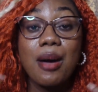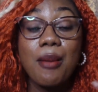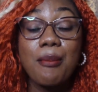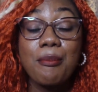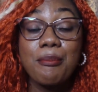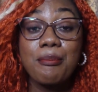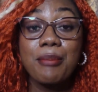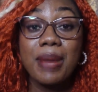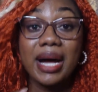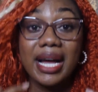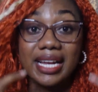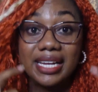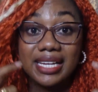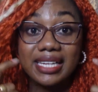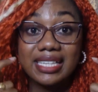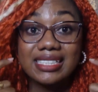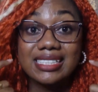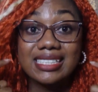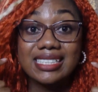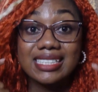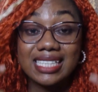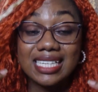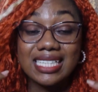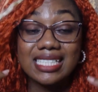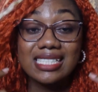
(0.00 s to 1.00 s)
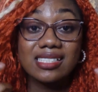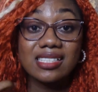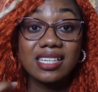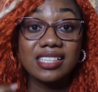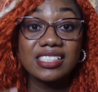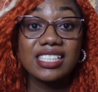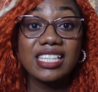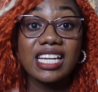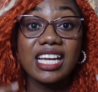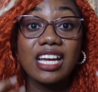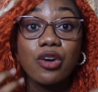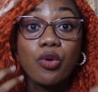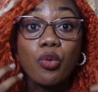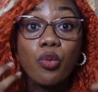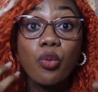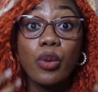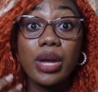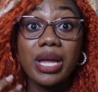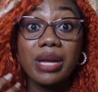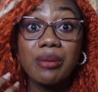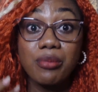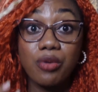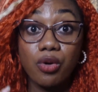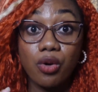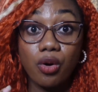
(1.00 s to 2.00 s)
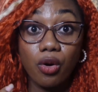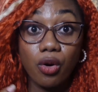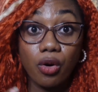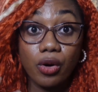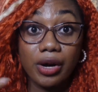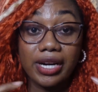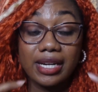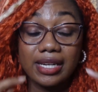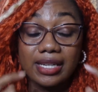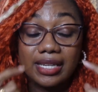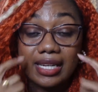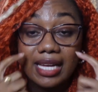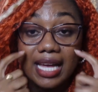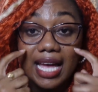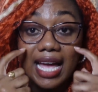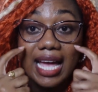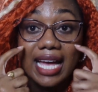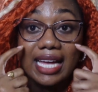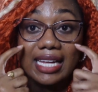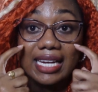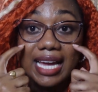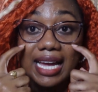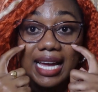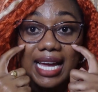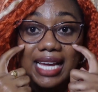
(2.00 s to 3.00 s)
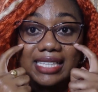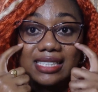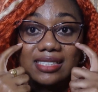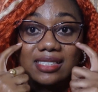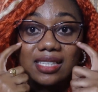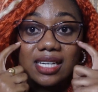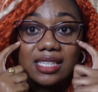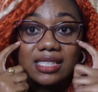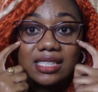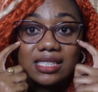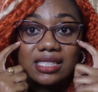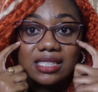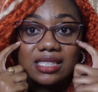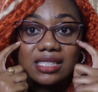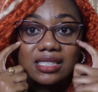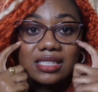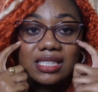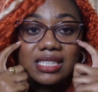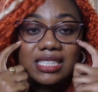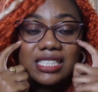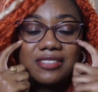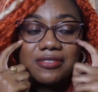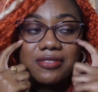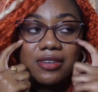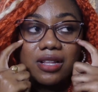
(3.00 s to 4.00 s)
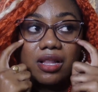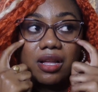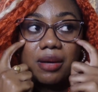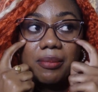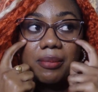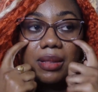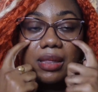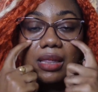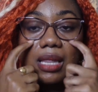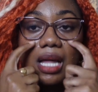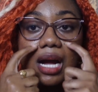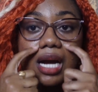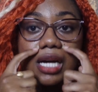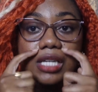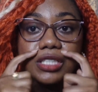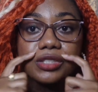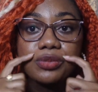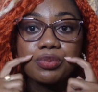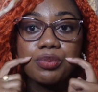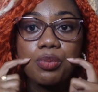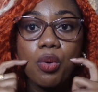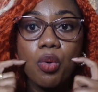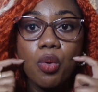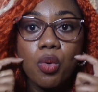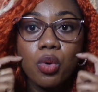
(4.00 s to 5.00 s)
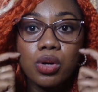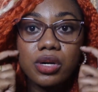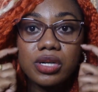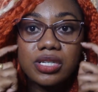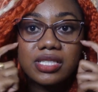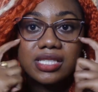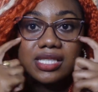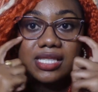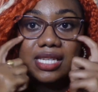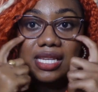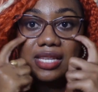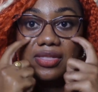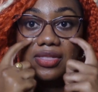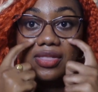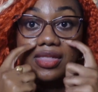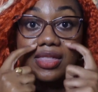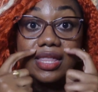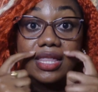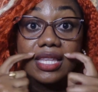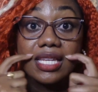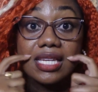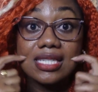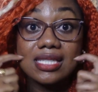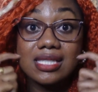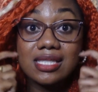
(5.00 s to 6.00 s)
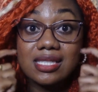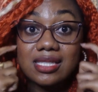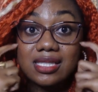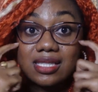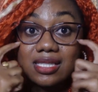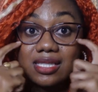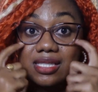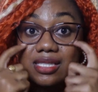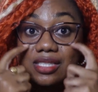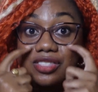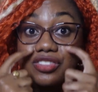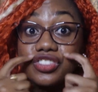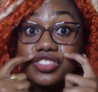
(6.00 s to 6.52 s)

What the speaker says: my skin started to get way more oily, and I started to develop large pores in this